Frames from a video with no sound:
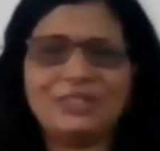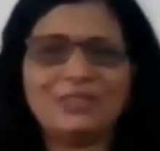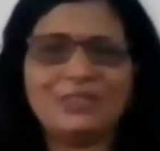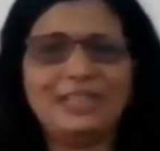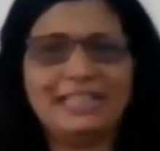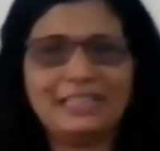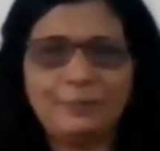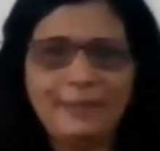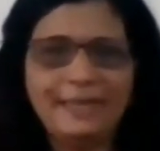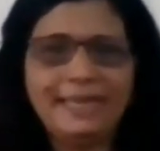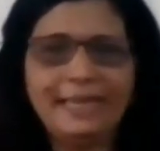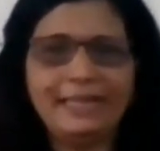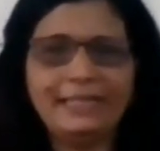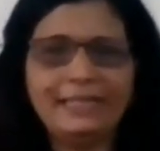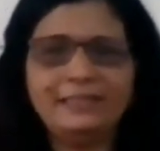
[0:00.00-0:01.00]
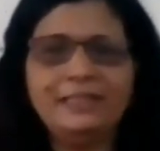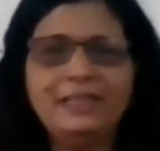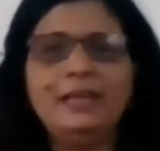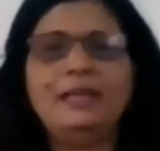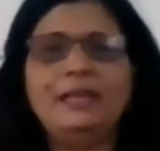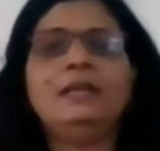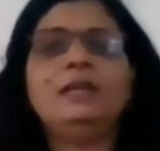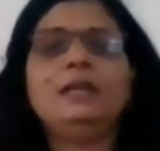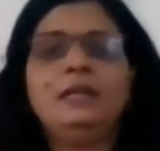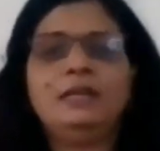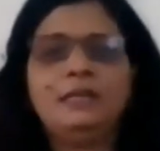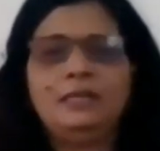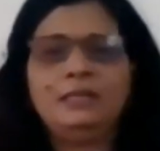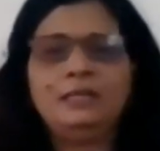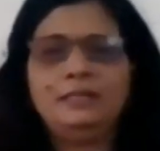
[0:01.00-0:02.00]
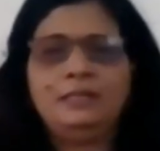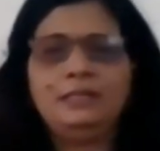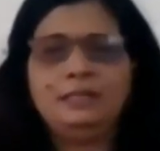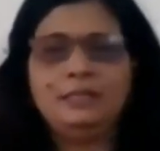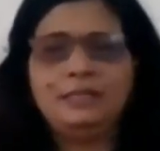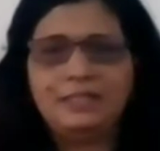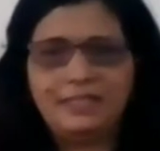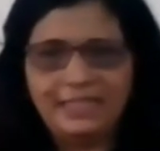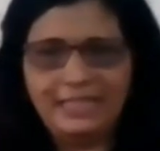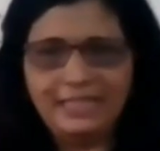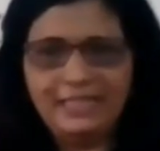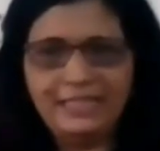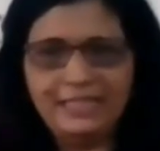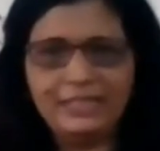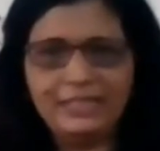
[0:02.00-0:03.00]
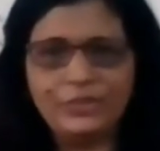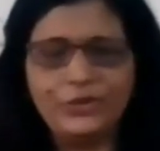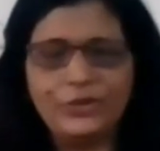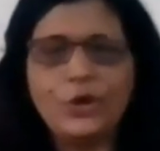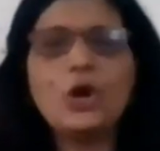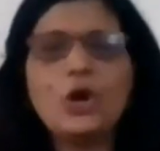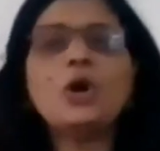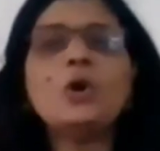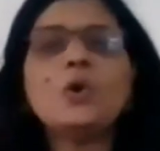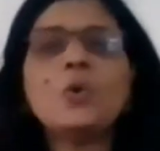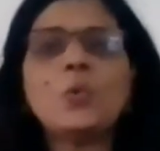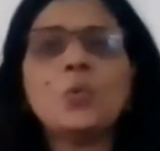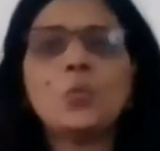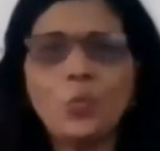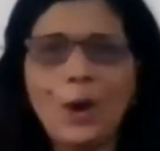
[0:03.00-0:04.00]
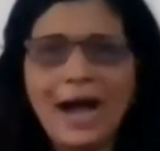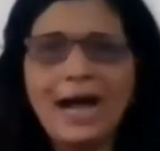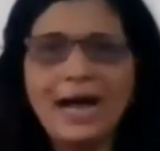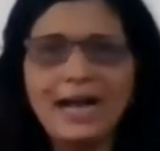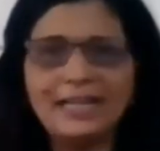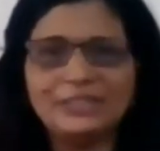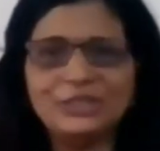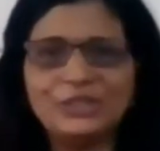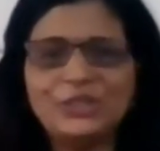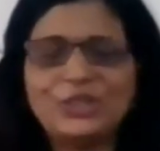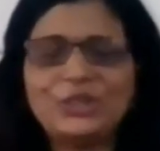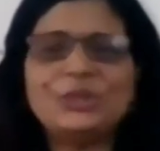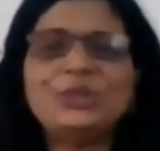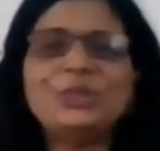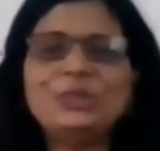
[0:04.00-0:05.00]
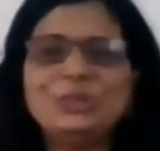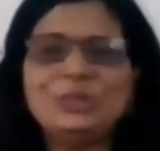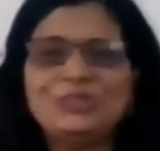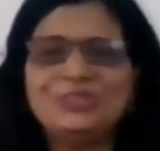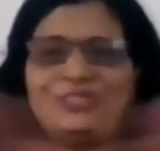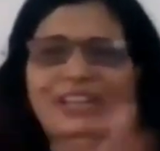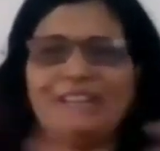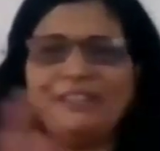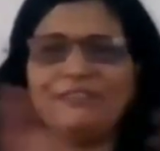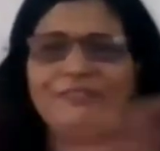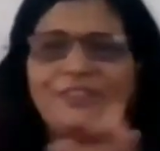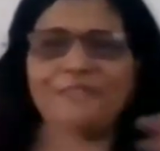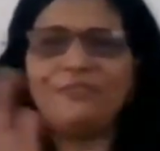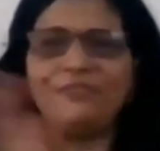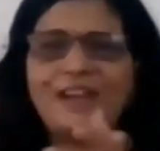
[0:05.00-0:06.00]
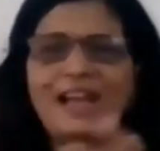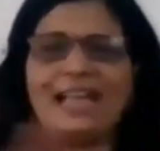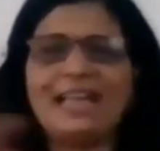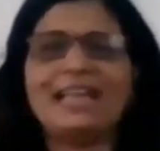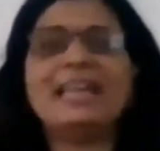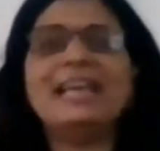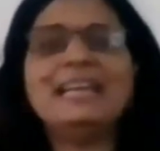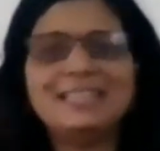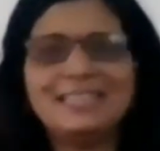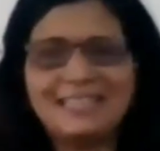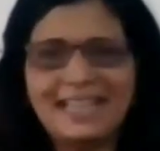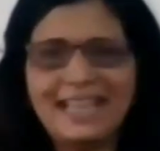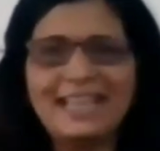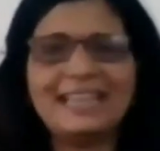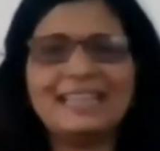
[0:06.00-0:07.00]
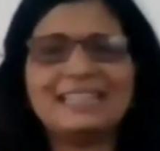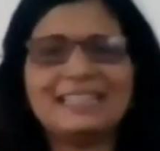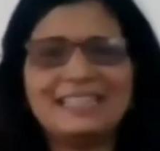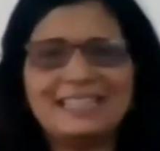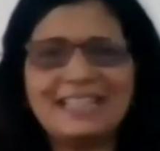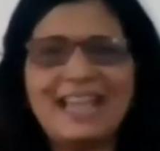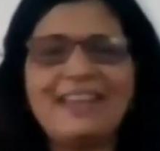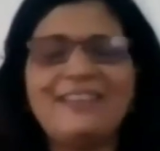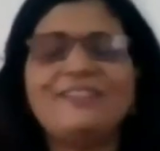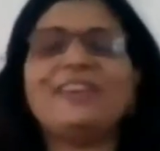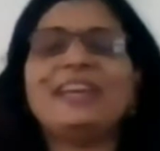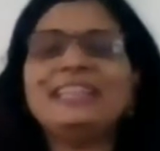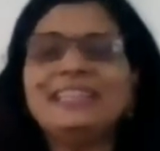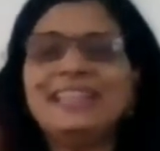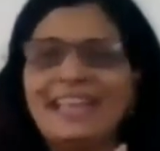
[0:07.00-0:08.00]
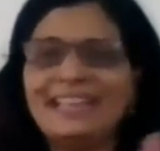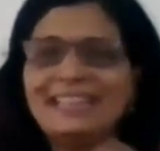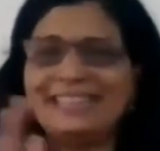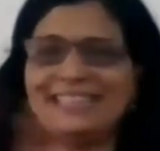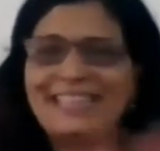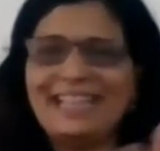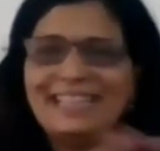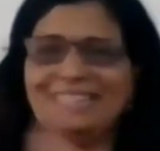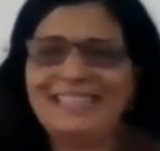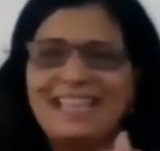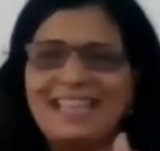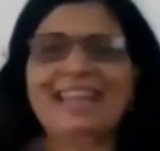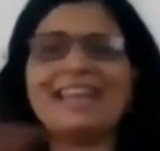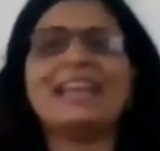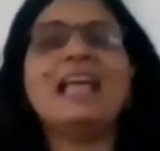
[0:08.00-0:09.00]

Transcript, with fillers: So let's begin zero, one, two, three, four, five, six, seven, eight, nine, ten,